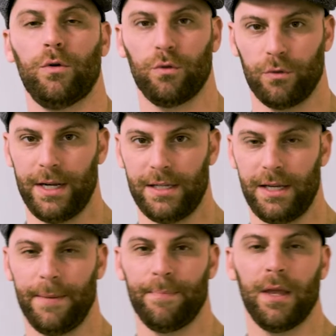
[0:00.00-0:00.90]

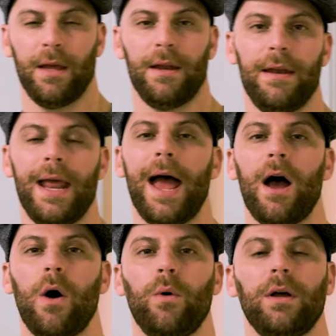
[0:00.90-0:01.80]
crazy.
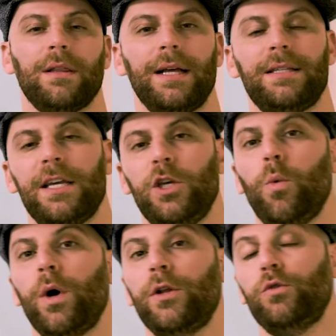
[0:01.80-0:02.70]
Now, let's say
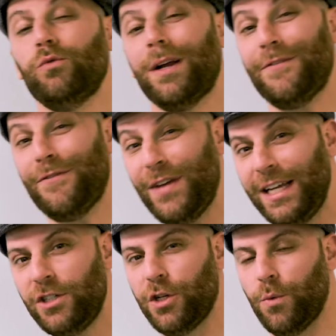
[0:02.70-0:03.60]
you want to do
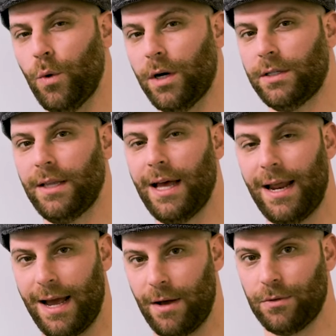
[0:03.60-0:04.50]
renovation work to
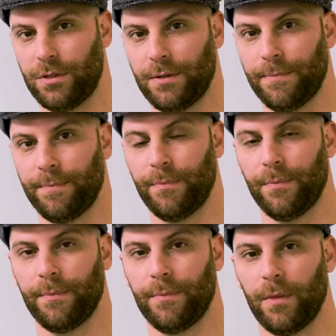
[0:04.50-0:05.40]
that house
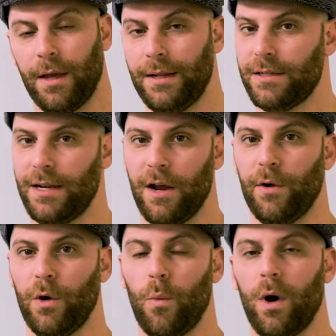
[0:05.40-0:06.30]
in
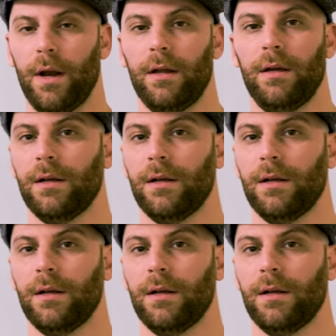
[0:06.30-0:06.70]
scenario one.